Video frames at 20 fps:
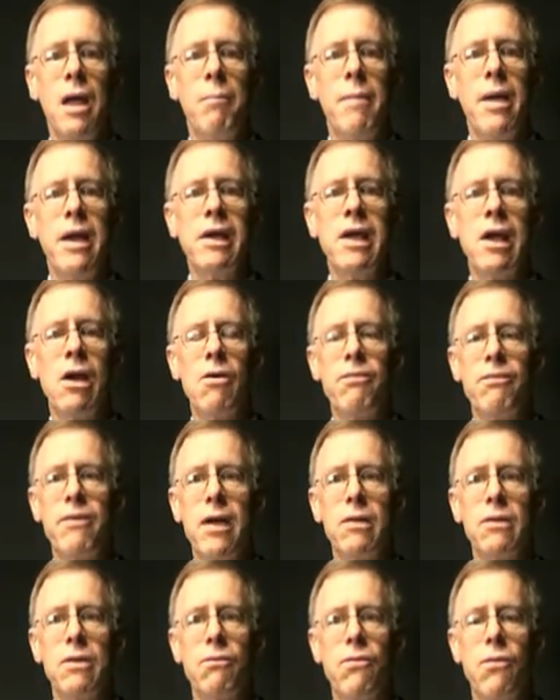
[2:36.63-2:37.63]
Medicare
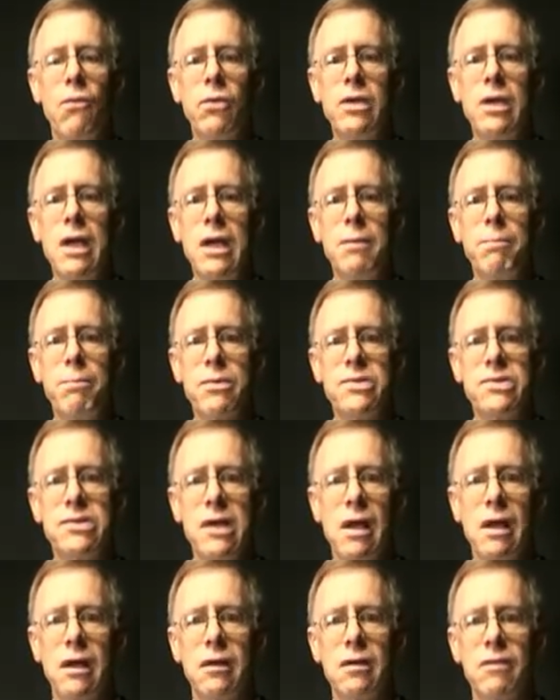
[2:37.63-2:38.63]
found that
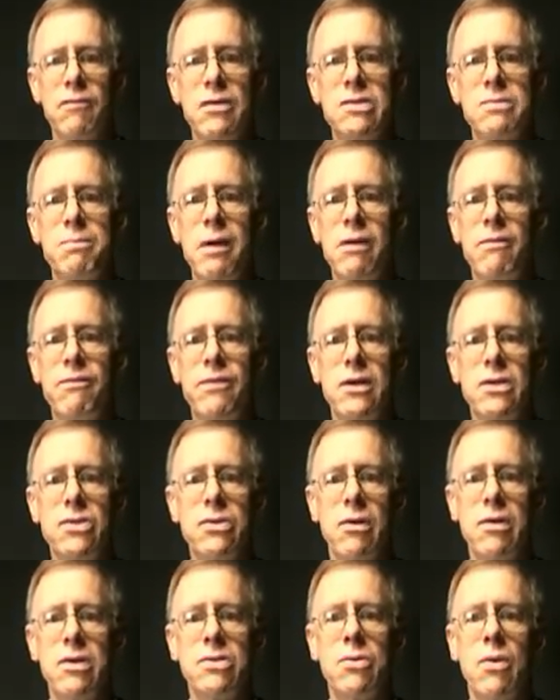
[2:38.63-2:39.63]
14% of its
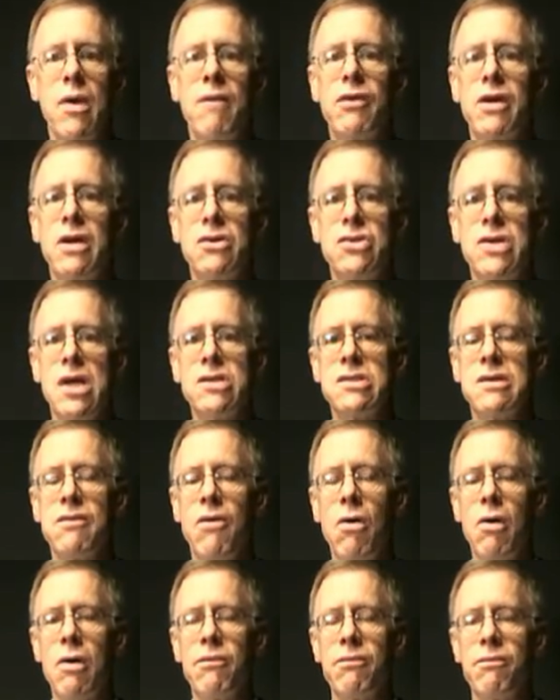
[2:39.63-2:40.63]
beneficiaries who have congestive
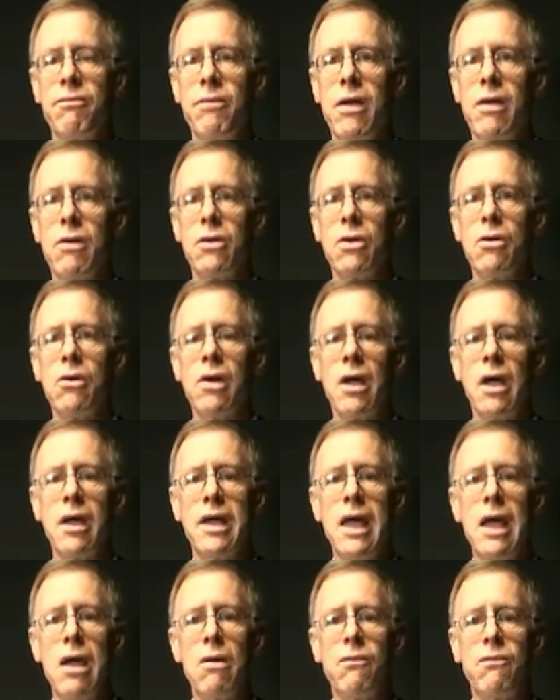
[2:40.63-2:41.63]
heart failure
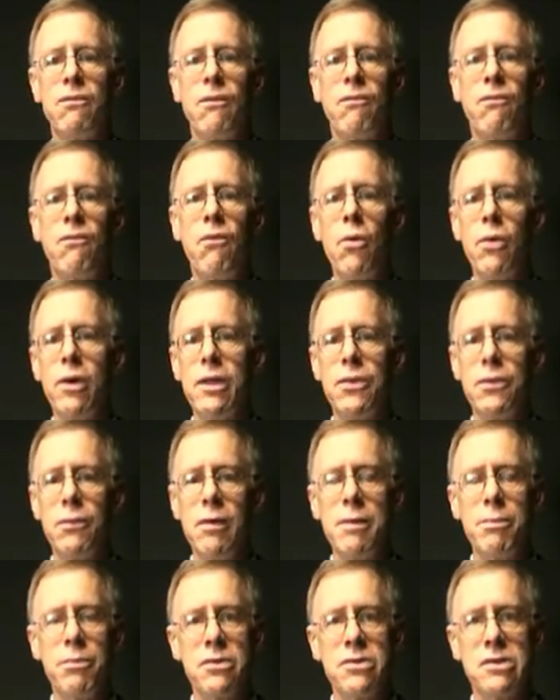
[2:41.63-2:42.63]
account for
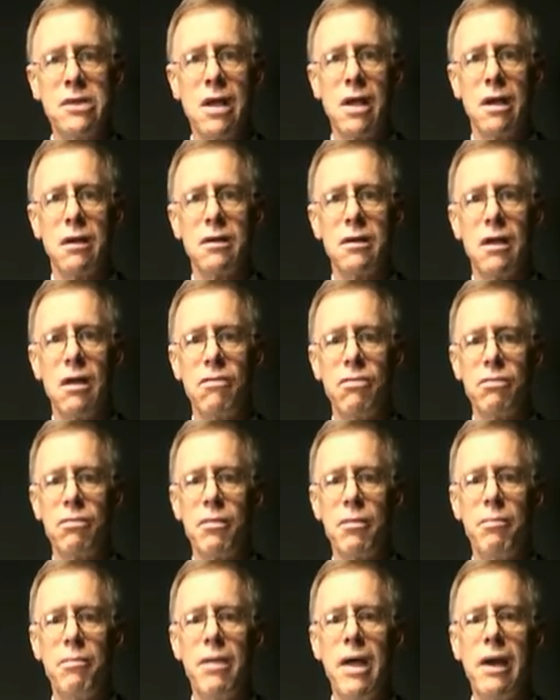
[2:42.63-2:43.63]
43% of
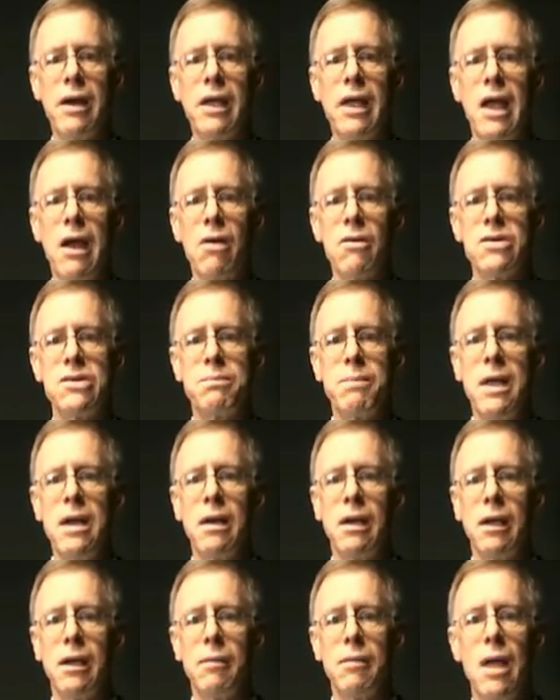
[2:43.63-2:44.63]
Medicare
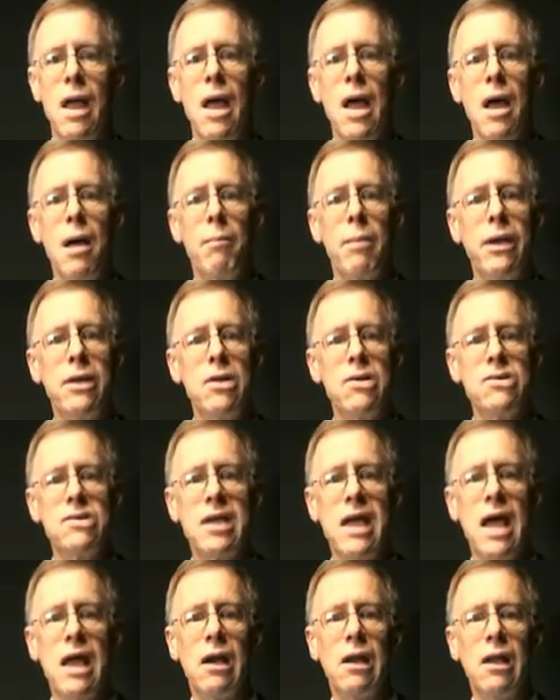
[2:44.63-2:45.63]
spending. By
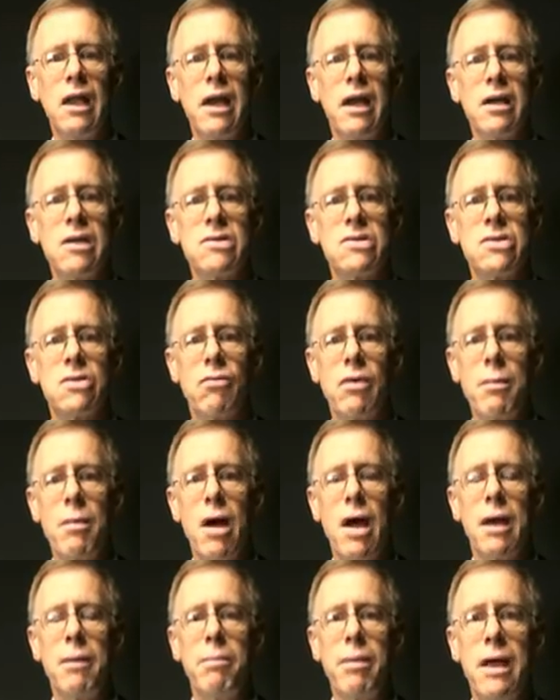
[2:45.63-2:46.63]
using analytics to
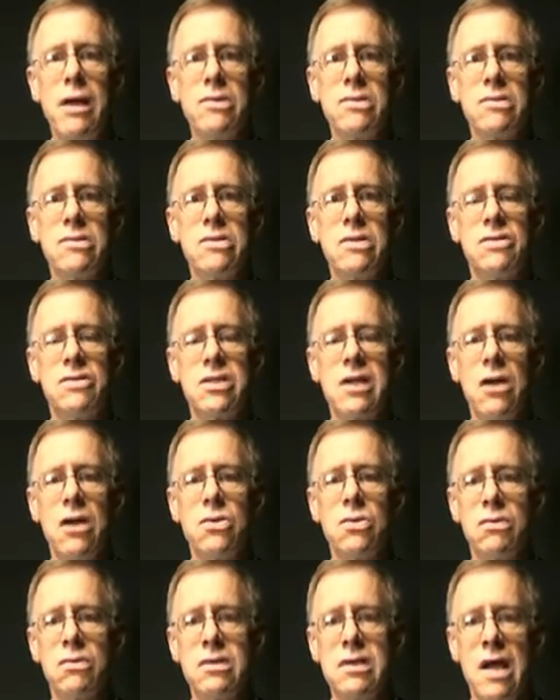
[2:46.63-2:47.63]
remind patients of
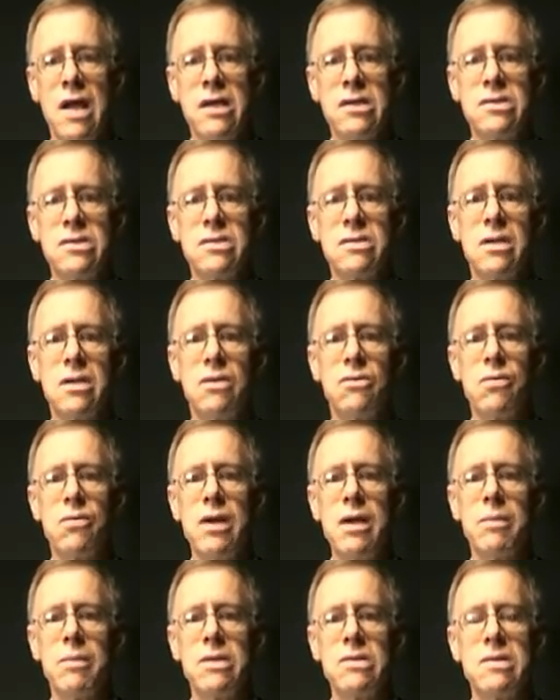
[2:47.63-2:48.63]
scheduled tests and
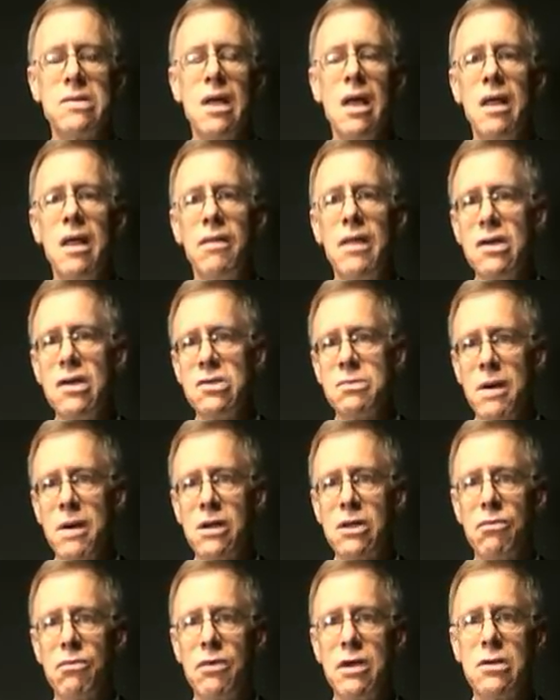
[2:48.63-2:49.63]
treatments, they
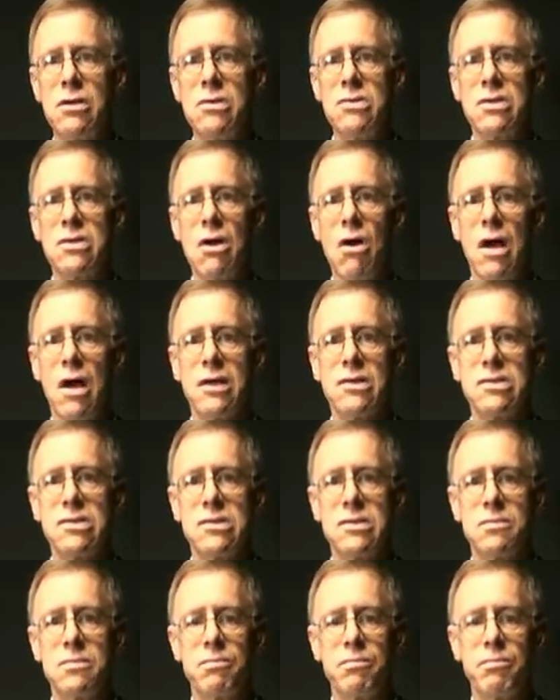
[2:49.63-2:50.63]
expect to reduce costs.